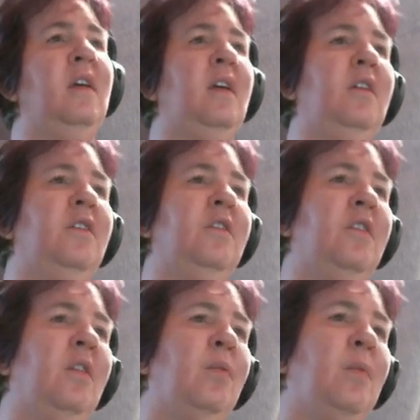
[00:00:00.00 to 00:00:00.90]
Here's
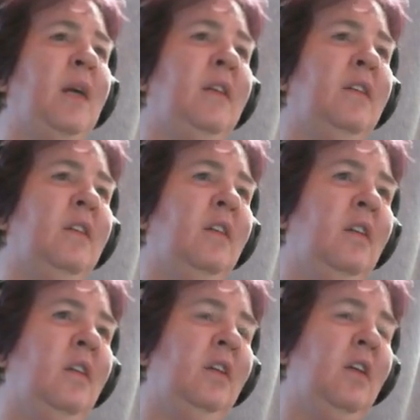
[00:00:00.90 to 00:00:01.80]
another white.
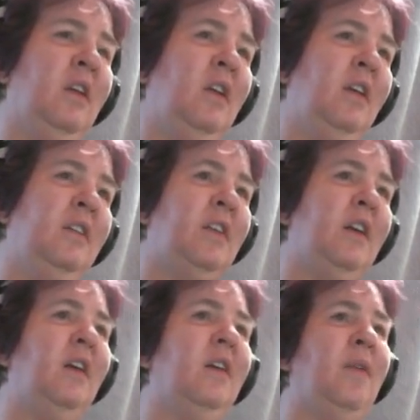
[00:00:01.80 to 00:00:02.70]

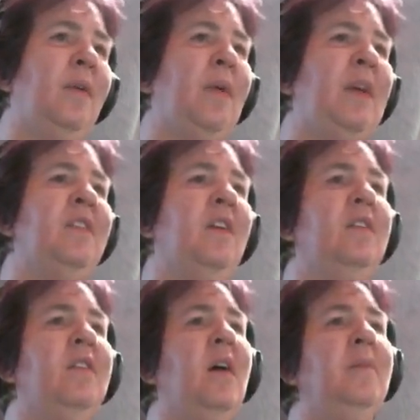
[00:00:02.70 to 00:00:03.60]
Second white's on
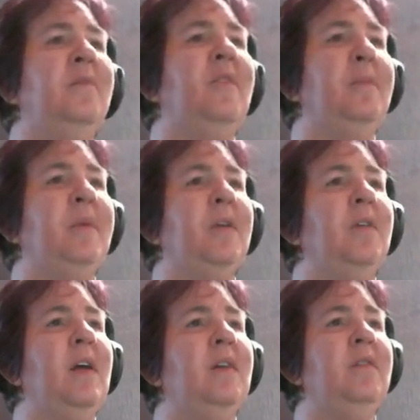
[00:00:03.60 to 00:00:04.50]
top. Flip it
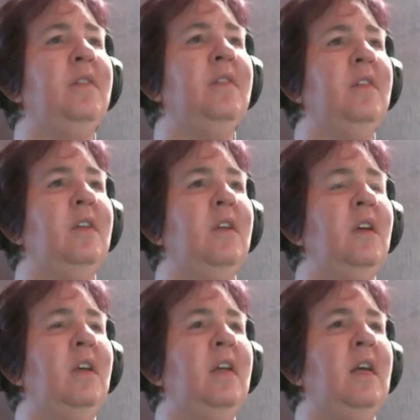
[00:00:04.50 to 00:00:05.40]
around.
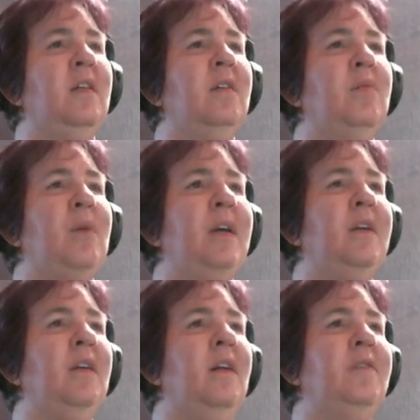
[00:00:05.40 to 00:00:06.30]
Yellow and white
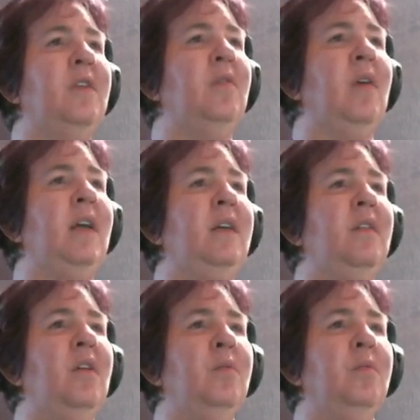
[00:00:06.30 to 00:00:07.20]
are left and right.
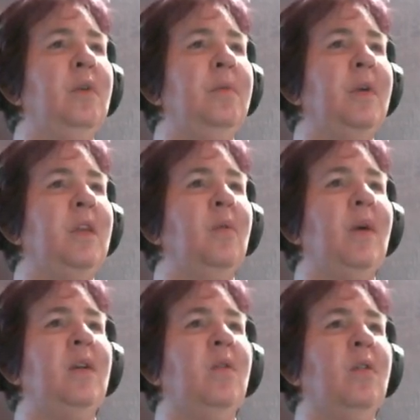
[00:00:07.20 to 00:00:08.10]
We bring the
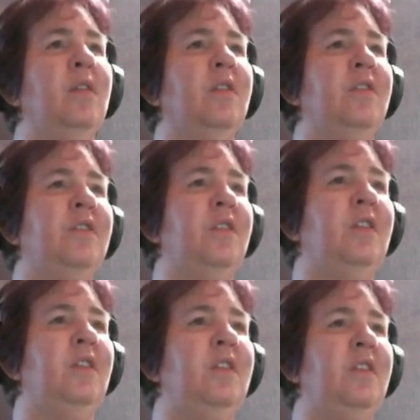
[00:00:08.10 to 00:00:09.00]
red corners
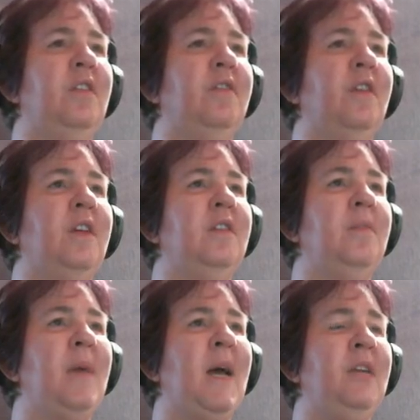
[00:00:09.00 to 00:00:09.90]
to the front to
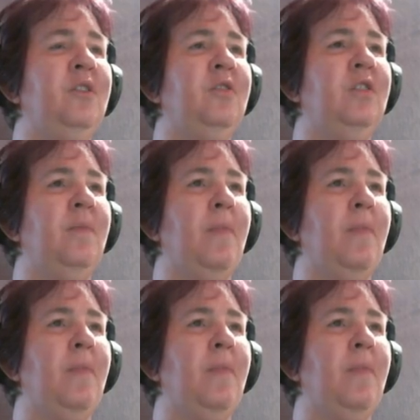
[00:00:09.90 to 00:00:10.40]
match.